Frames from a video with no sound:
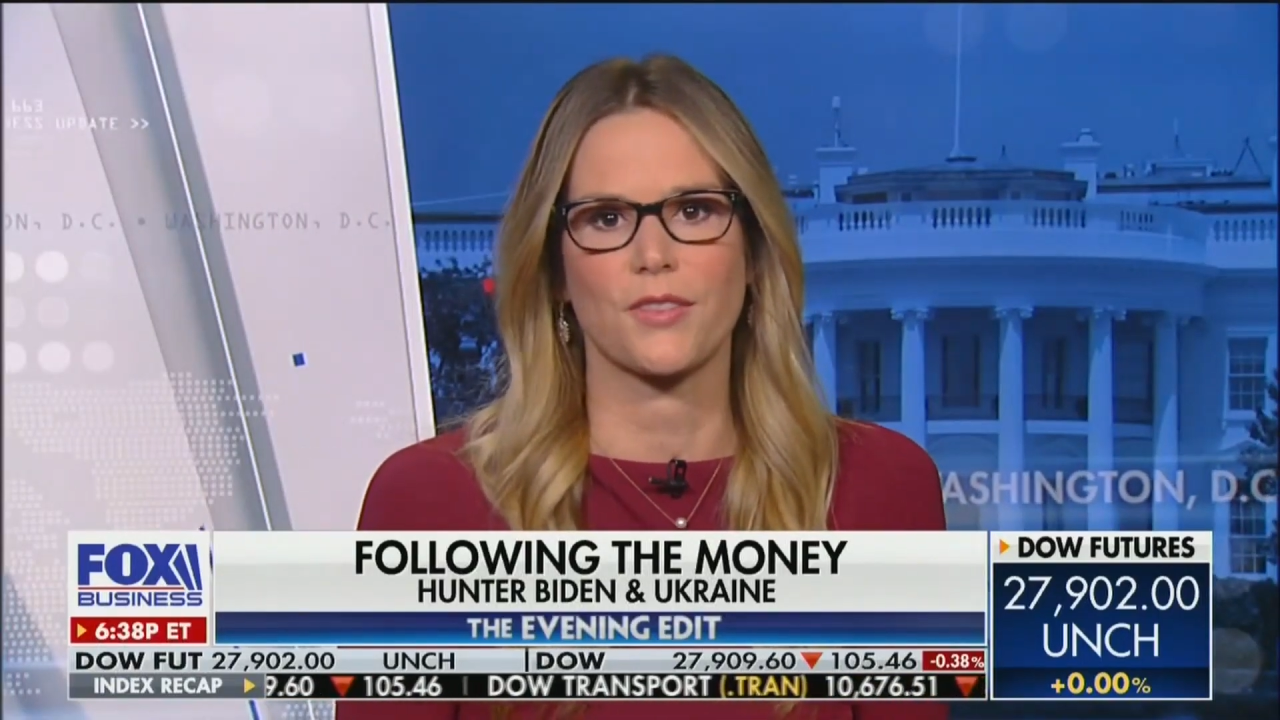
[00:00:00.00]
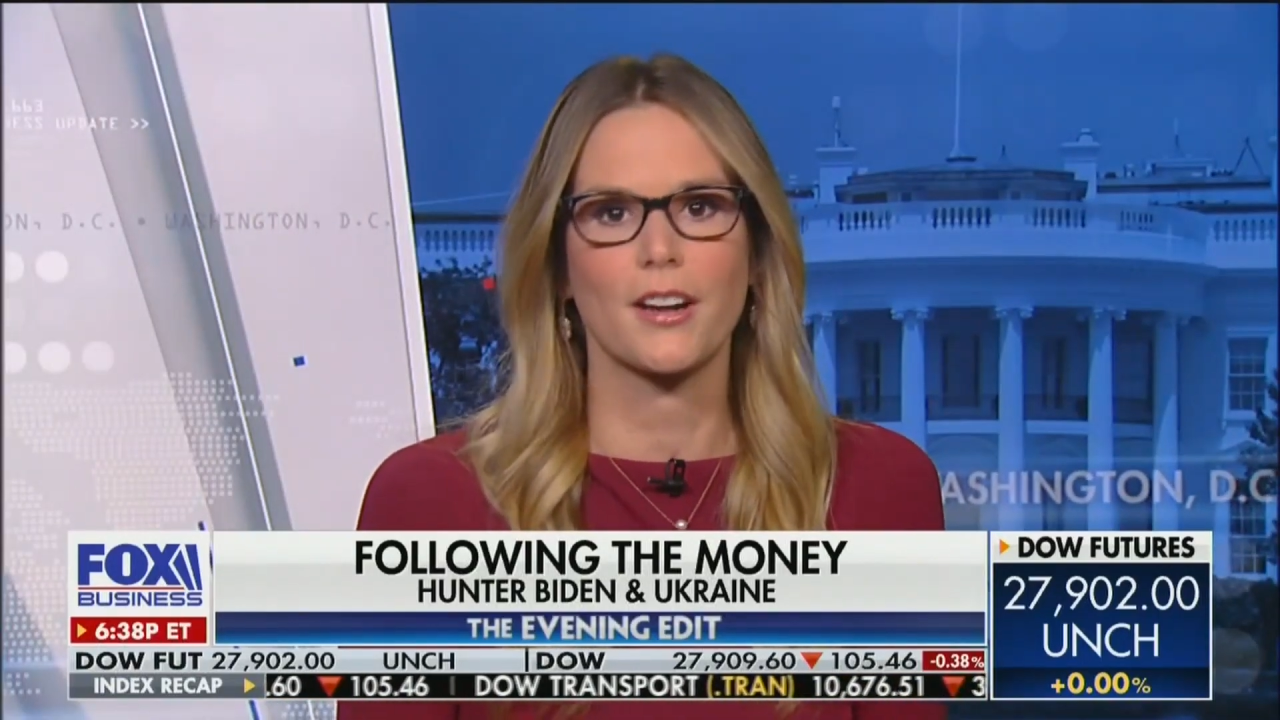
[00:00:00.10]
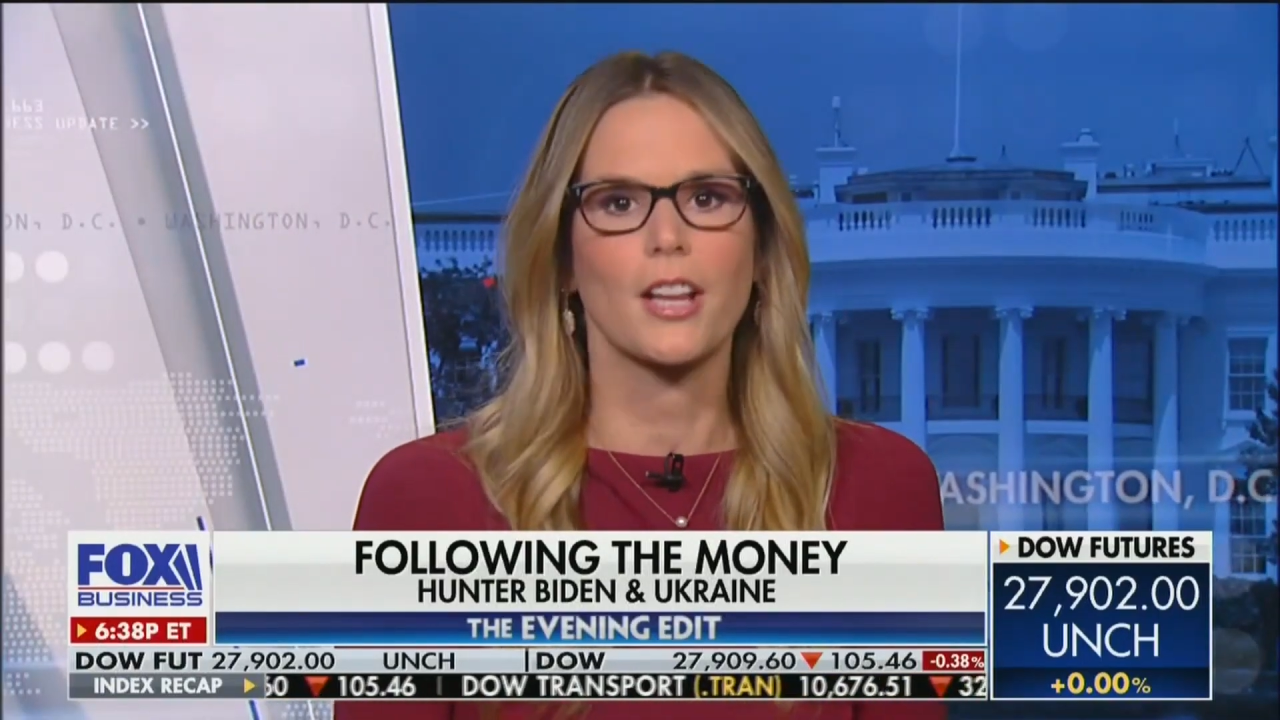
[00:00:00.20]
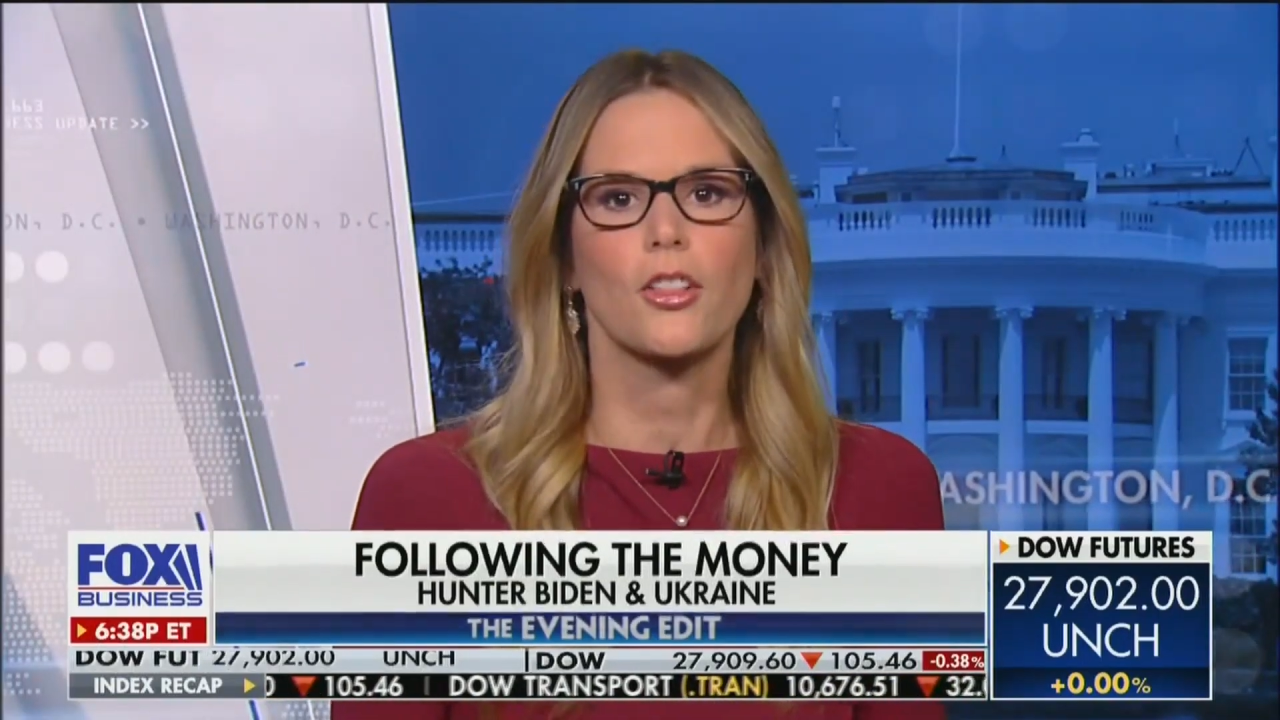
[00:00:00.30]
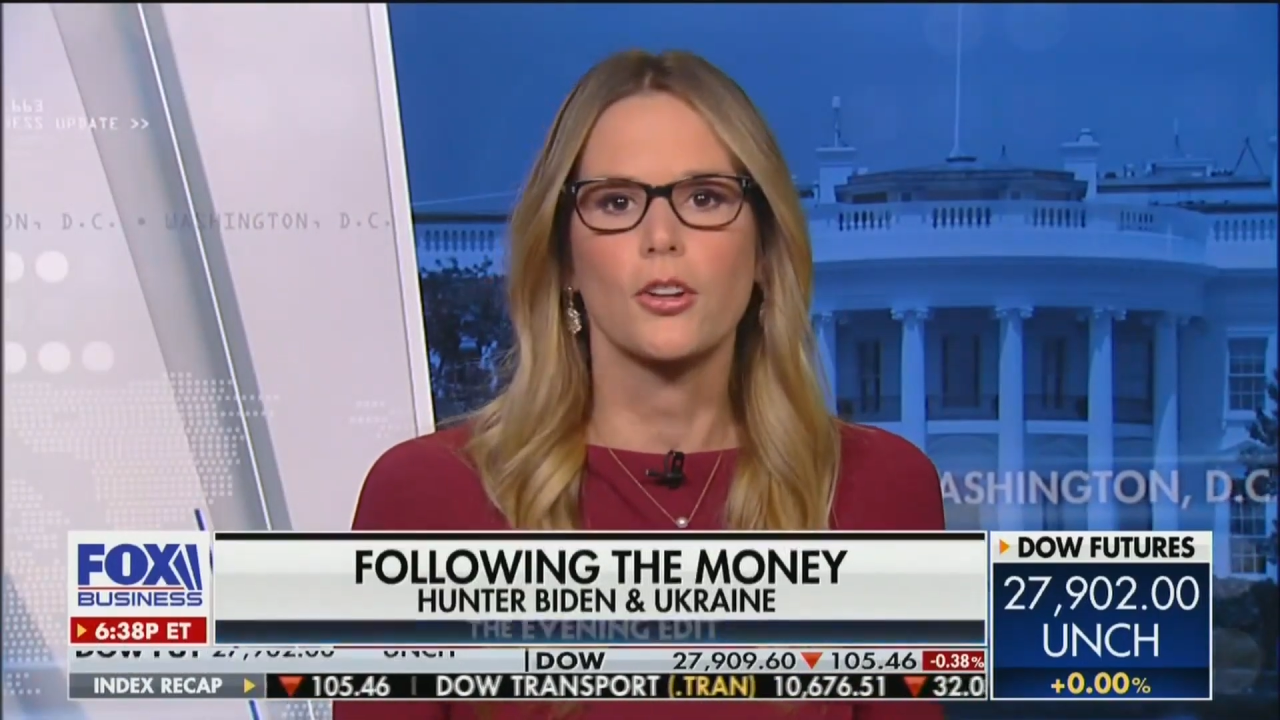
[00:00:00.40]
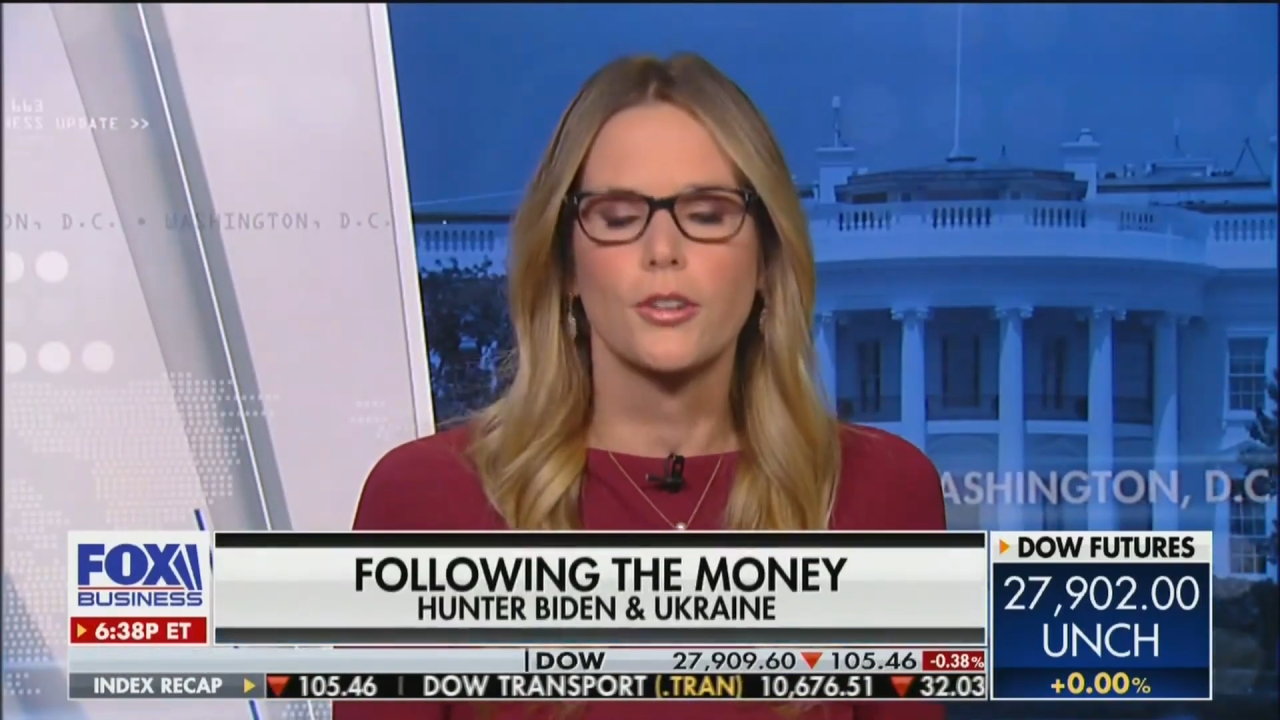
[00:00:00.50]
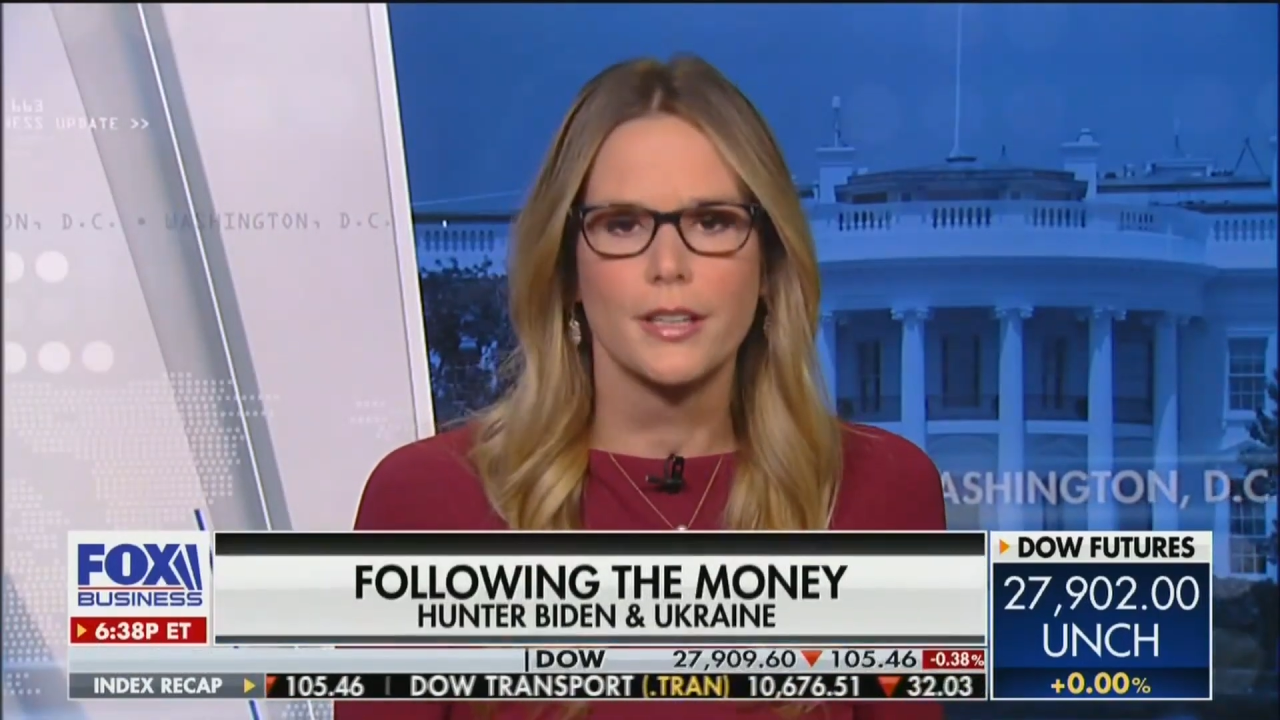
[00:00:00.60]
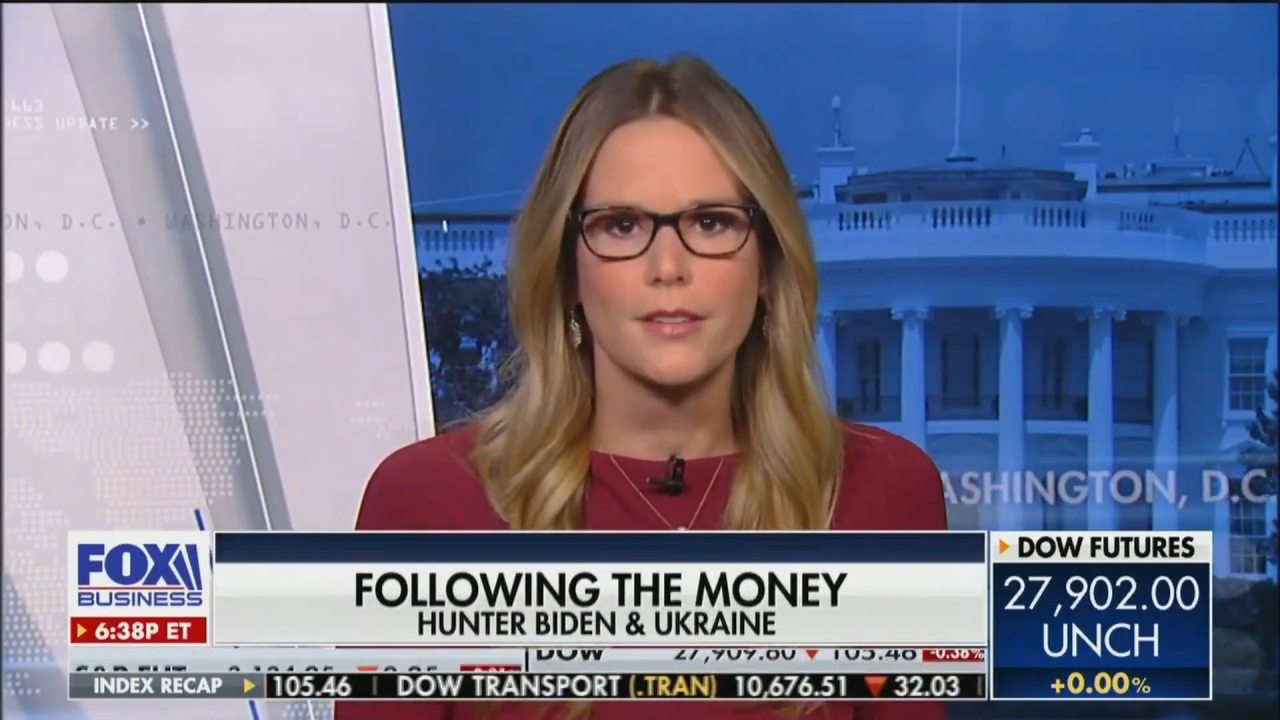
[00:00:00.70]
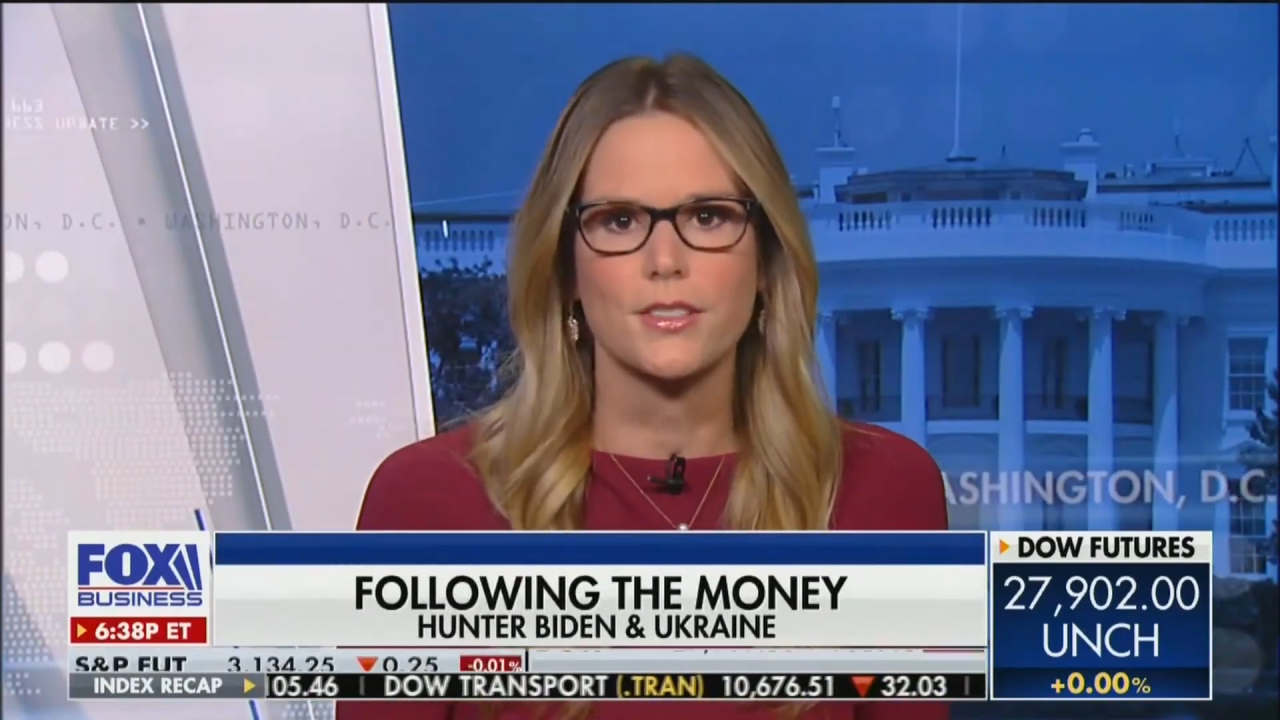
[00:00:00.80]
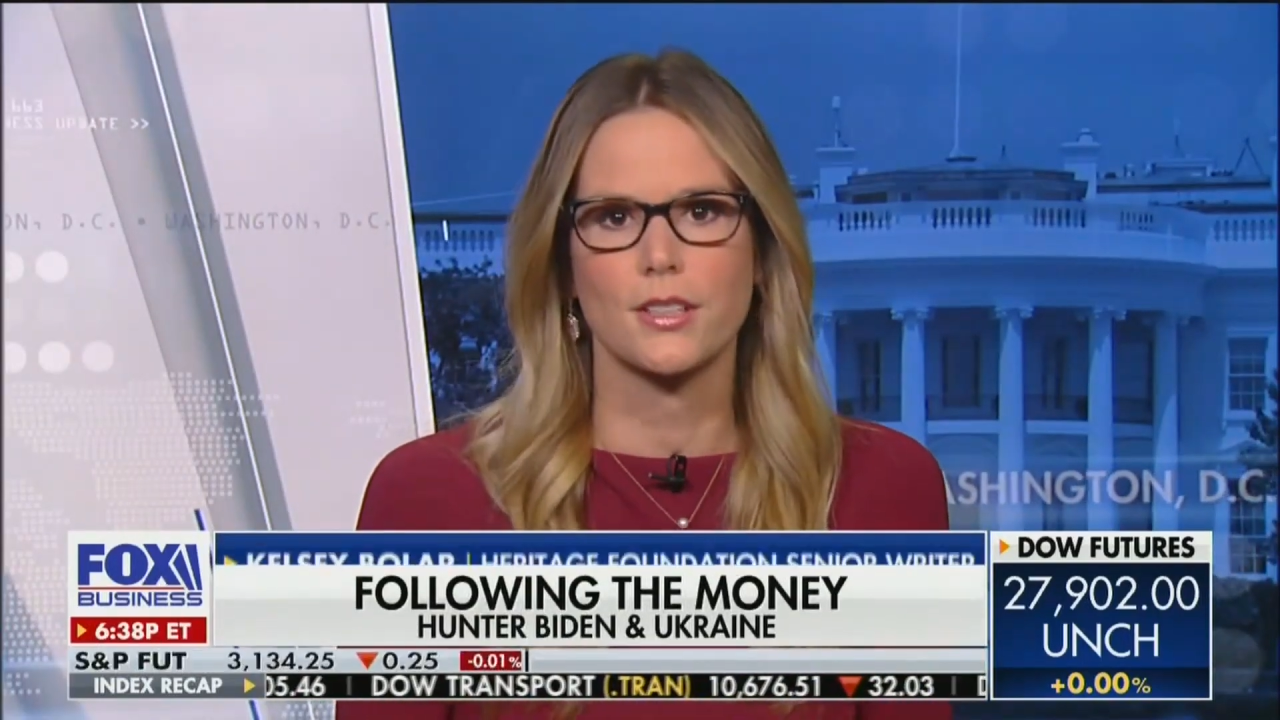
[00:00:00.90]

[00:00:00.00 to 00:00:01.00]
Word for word: very lucrative